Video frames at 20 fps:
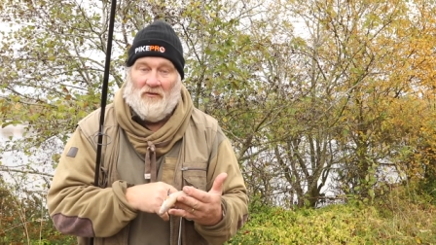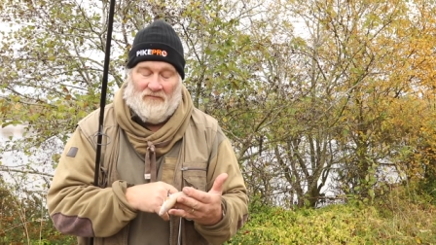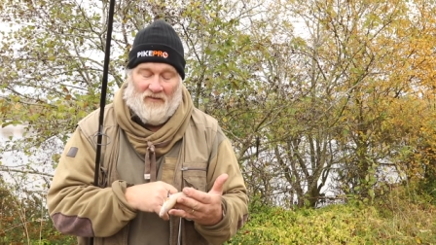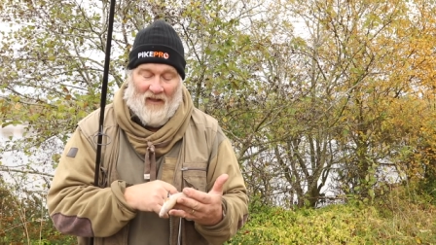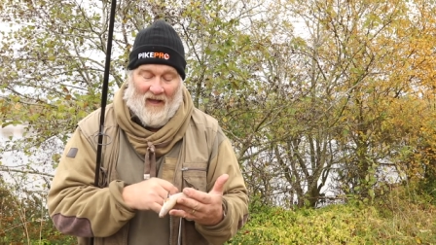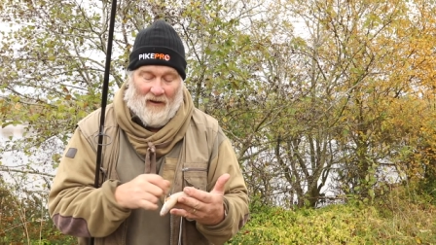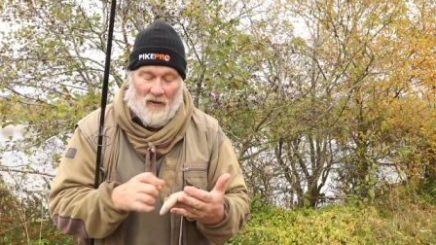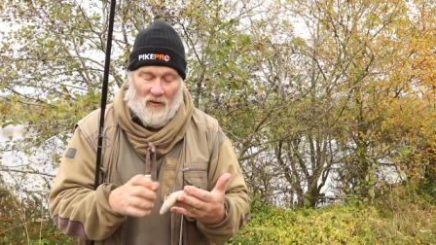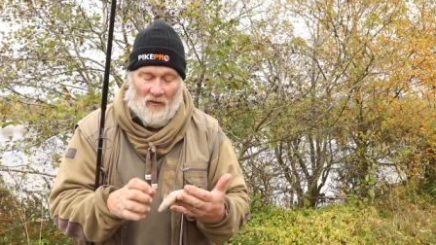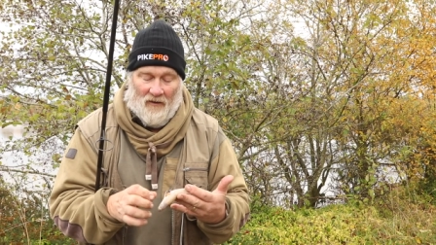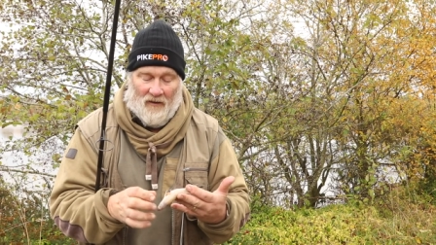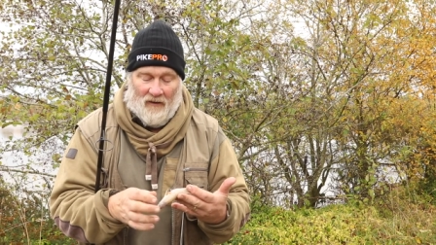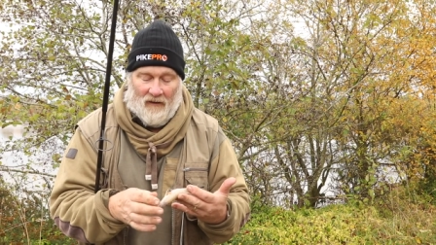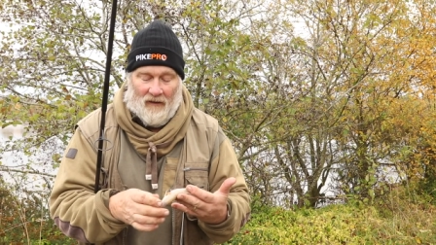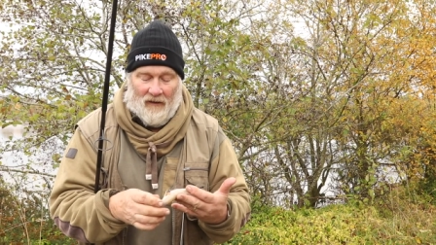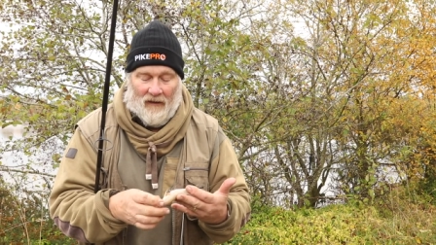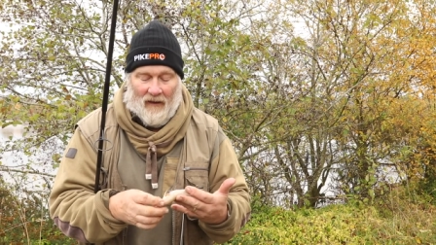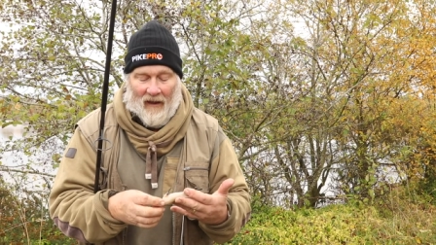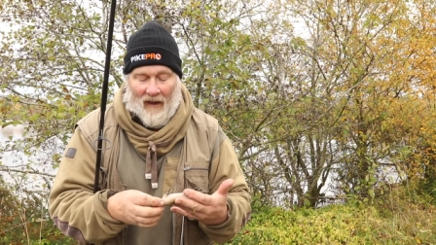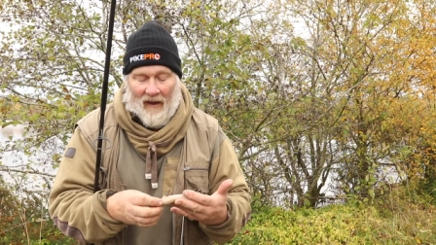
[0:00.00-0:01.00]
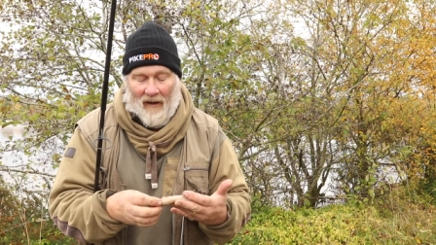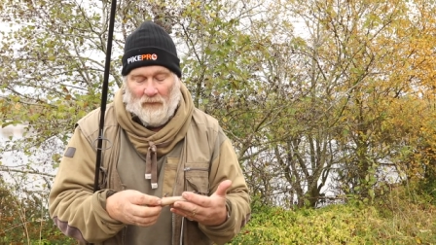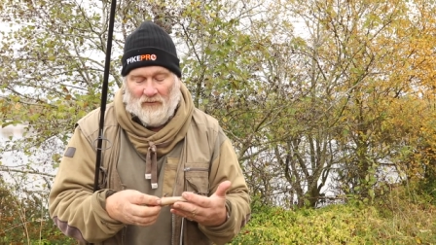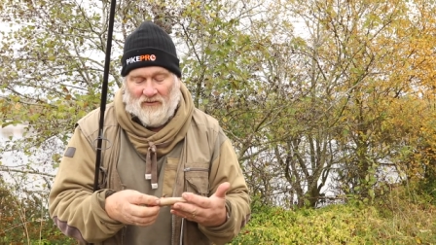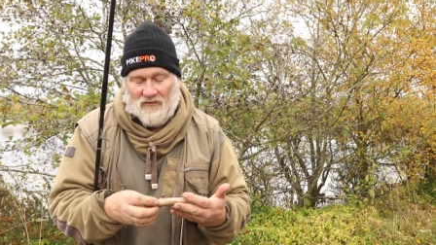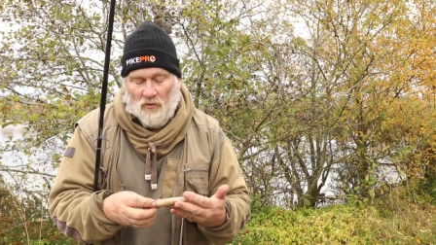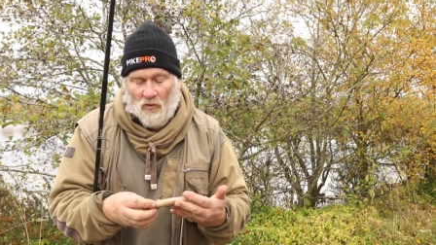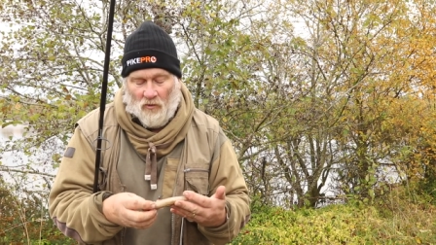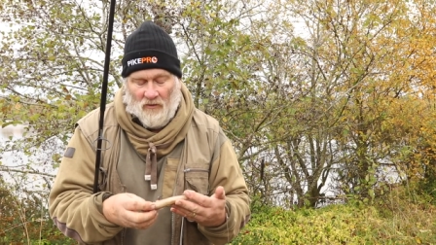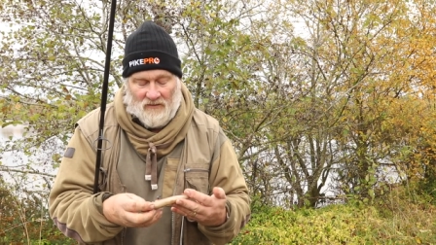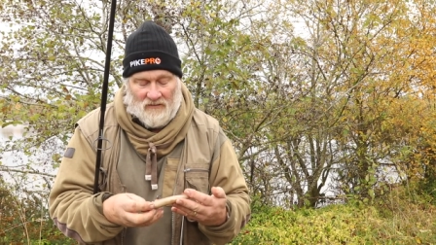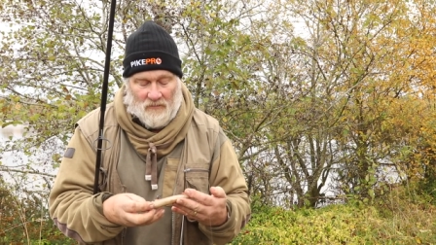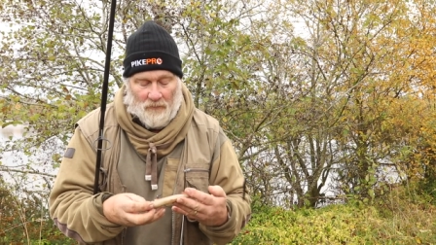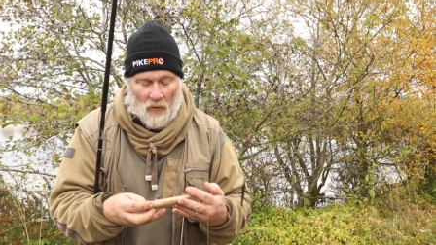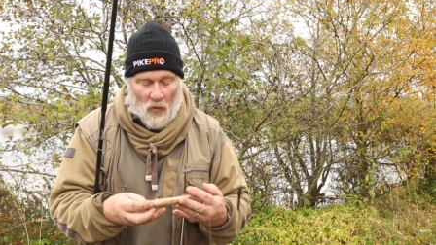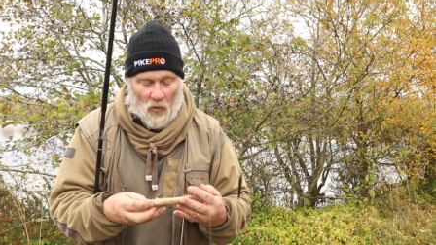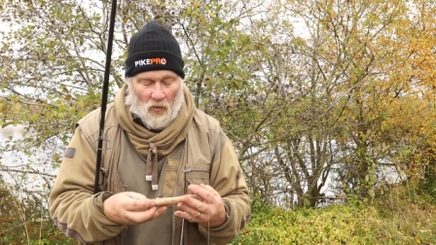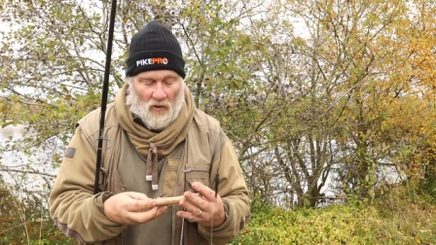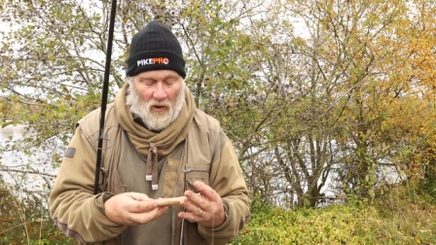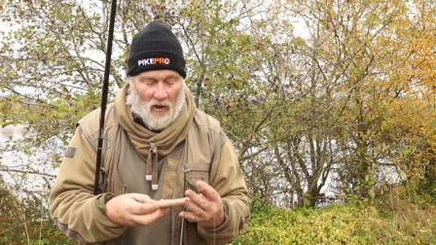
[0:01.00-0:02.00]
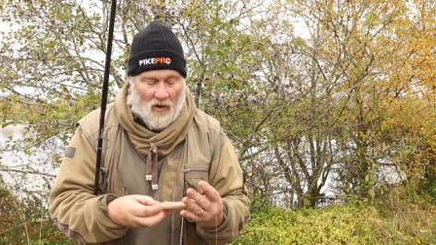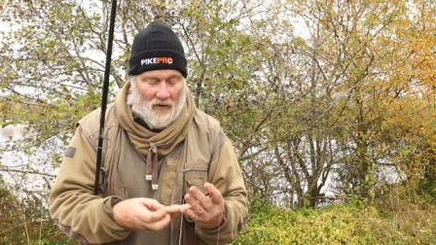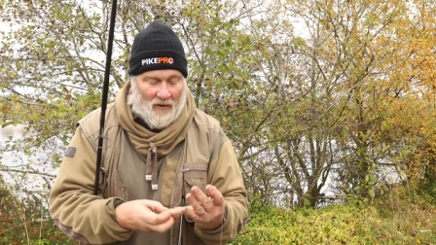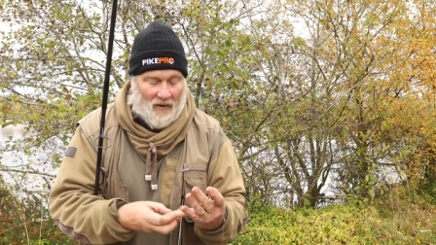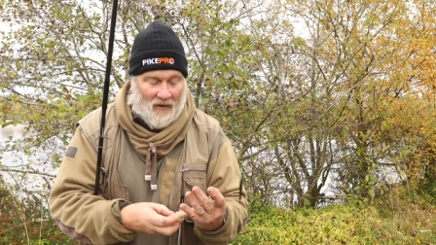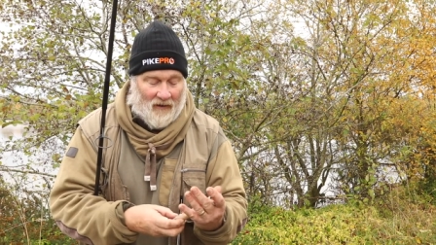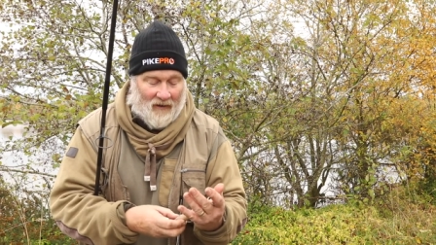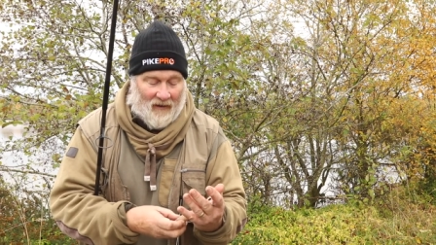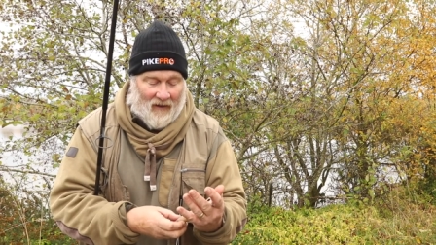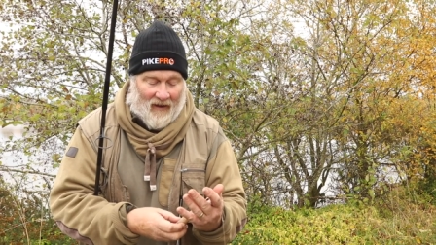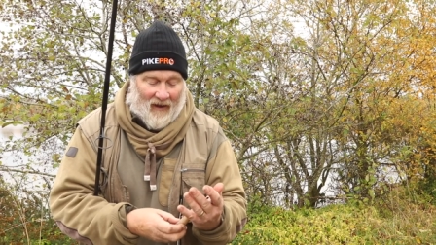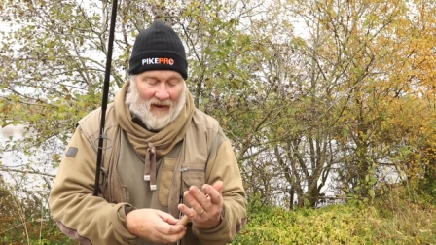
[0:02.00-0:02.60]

the flag on. And I was talking to Paul Garner,